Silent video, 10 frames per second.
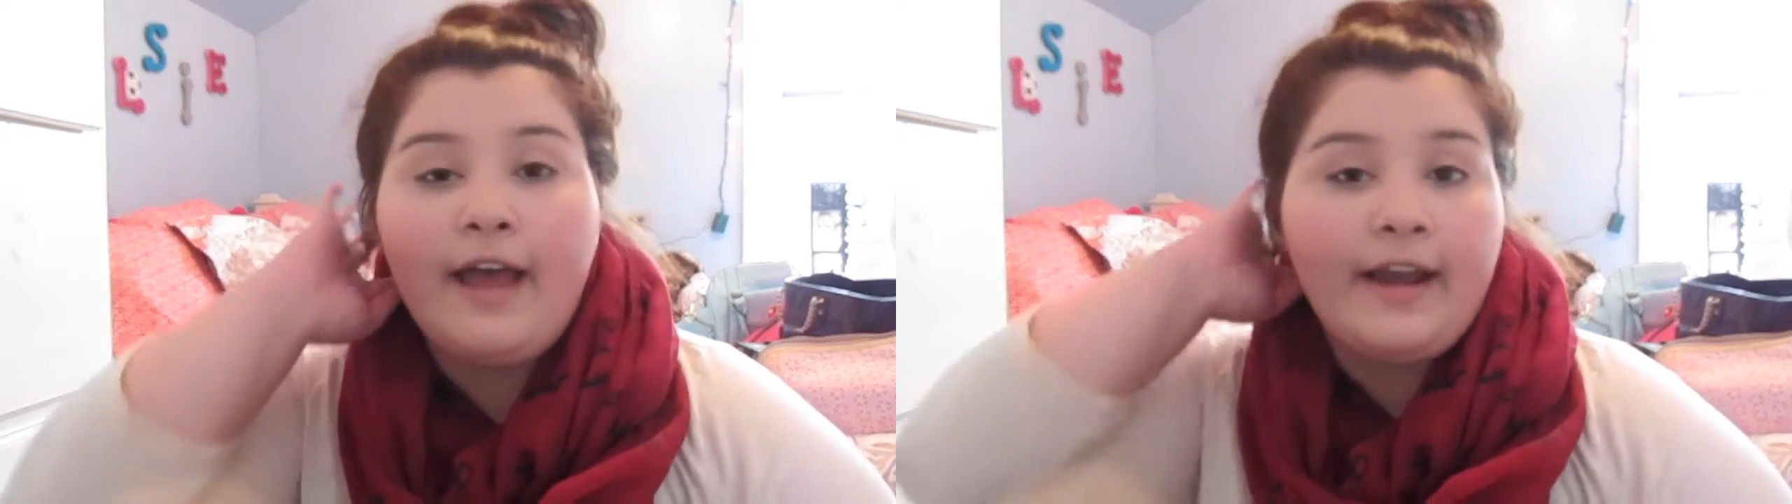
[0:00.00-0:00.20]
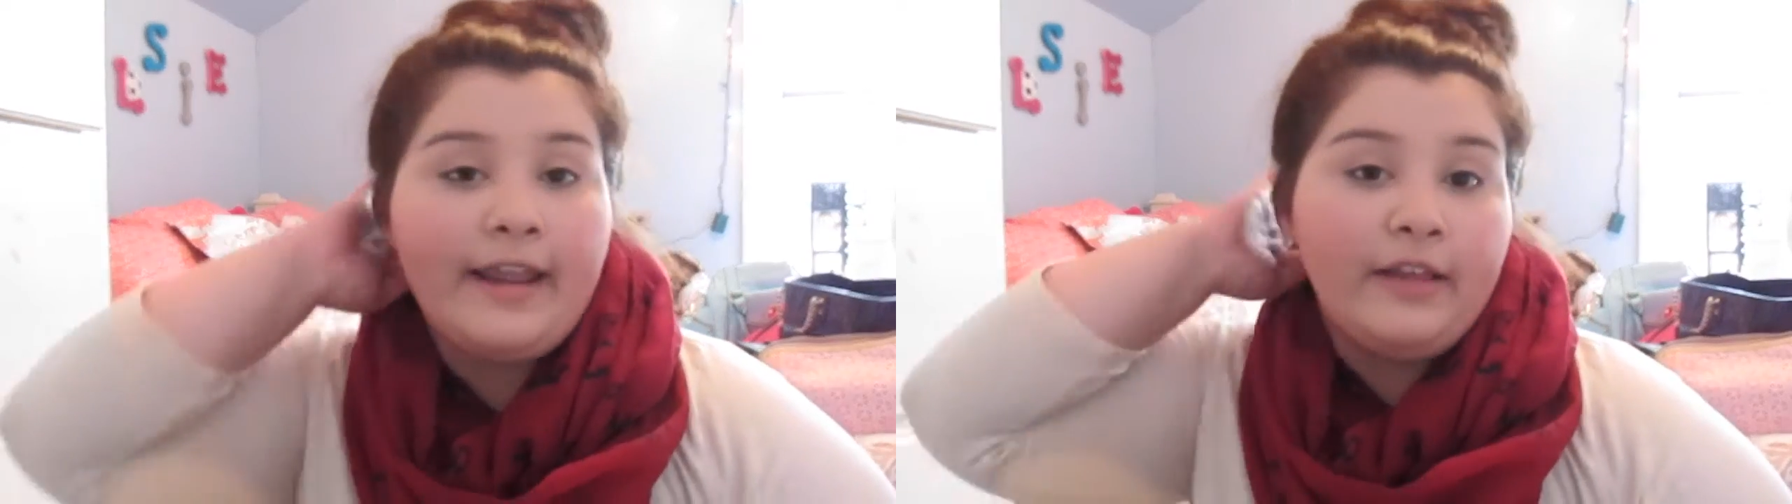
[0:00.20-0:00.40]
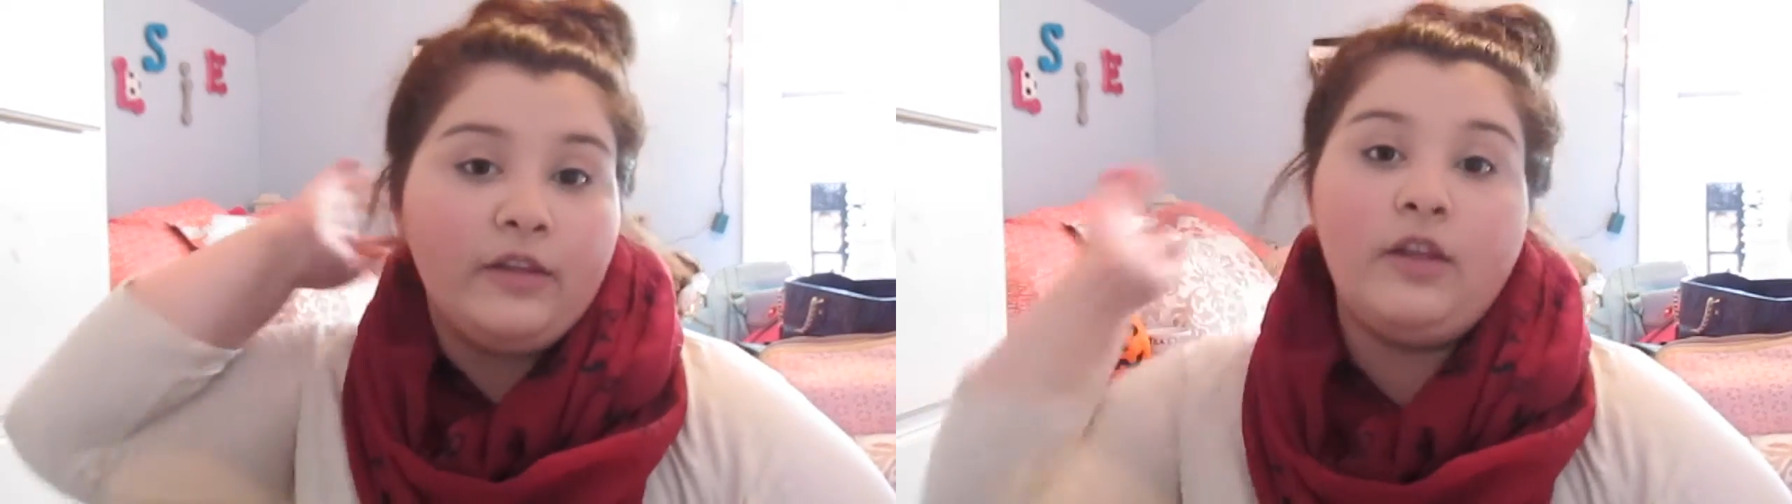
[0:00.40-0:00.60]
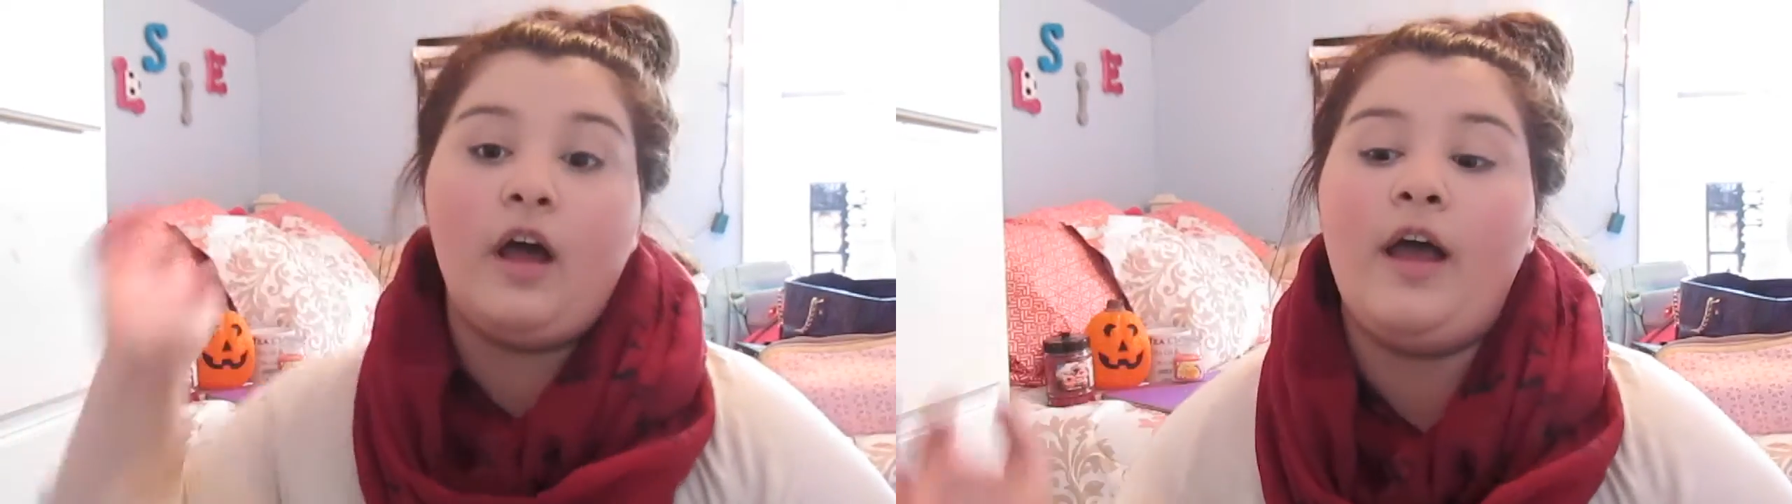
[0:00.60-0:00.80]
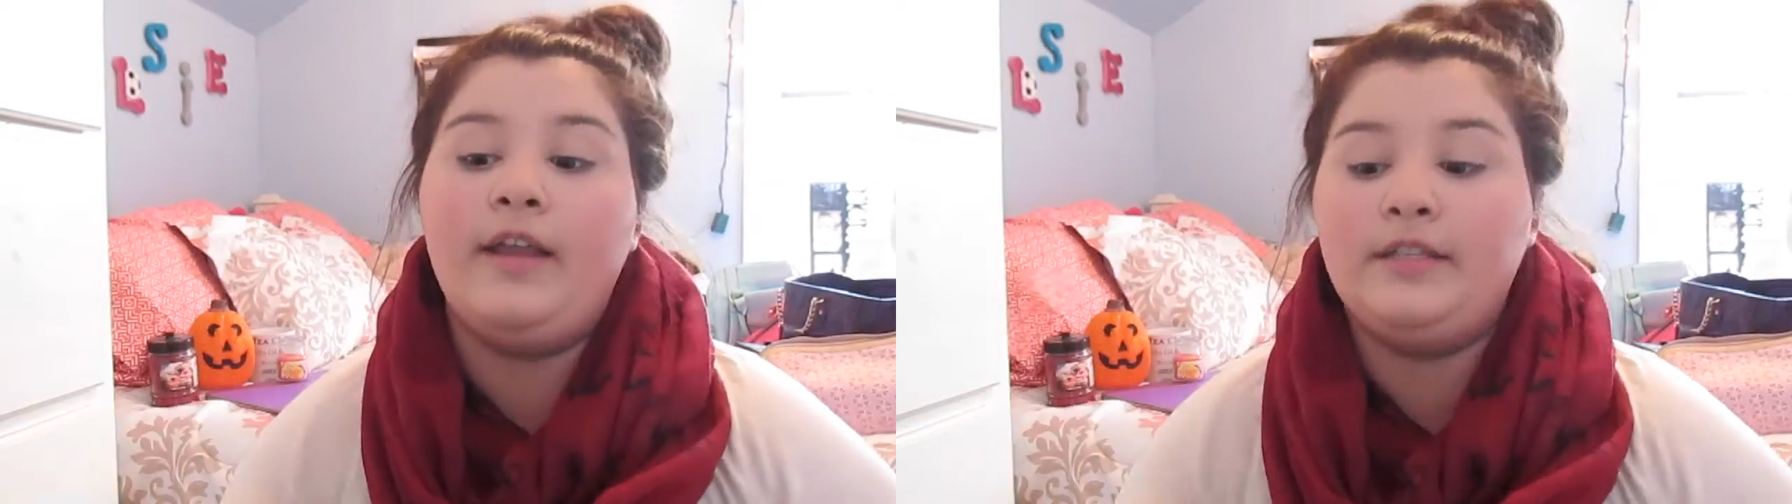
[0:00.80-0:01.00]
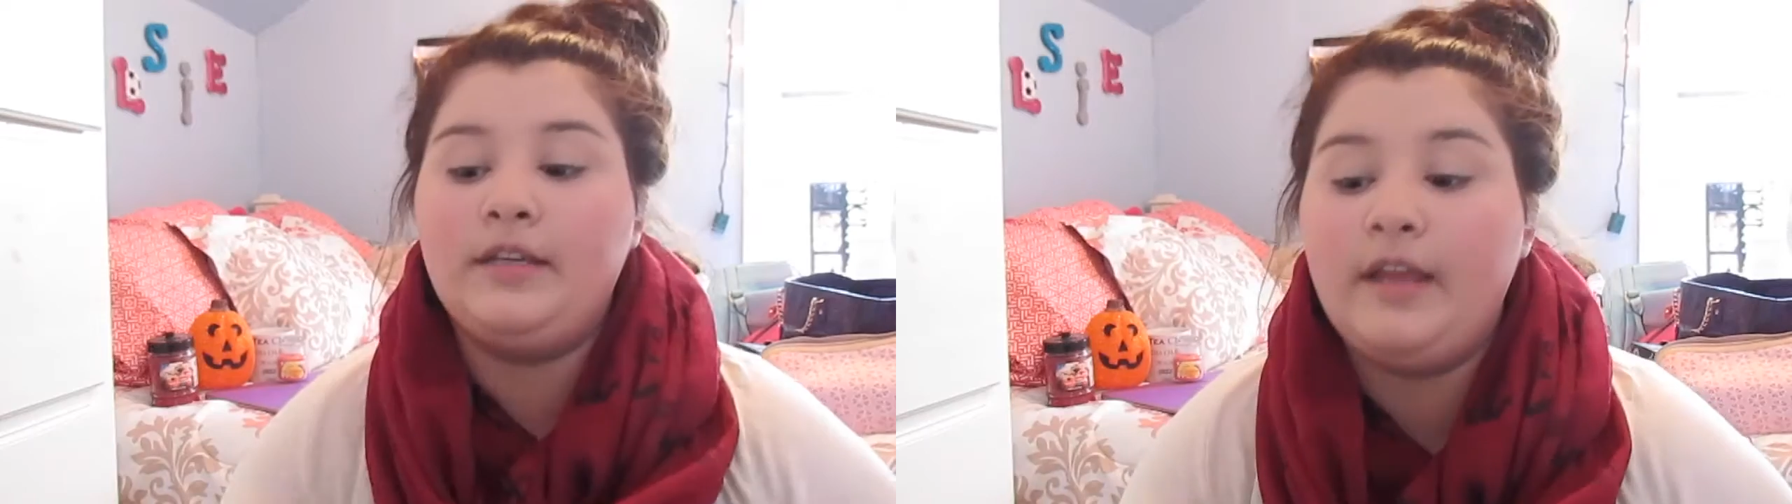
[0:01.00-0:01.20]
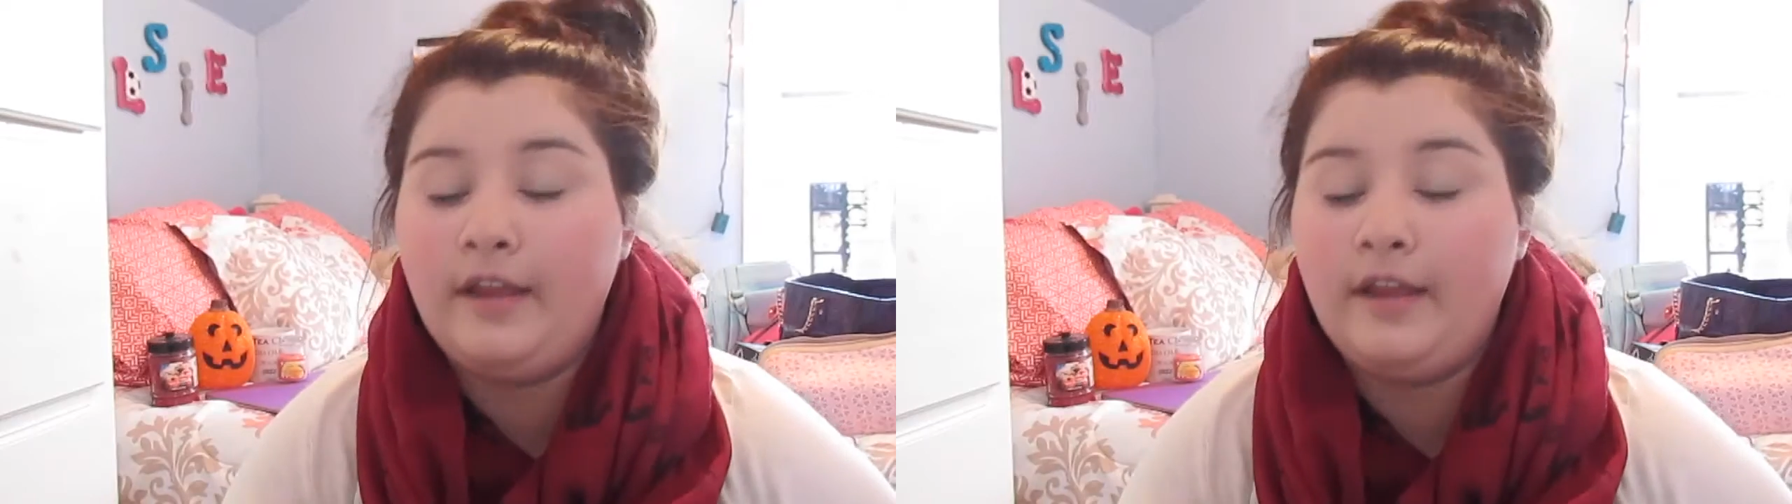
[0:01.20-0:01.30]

had a lot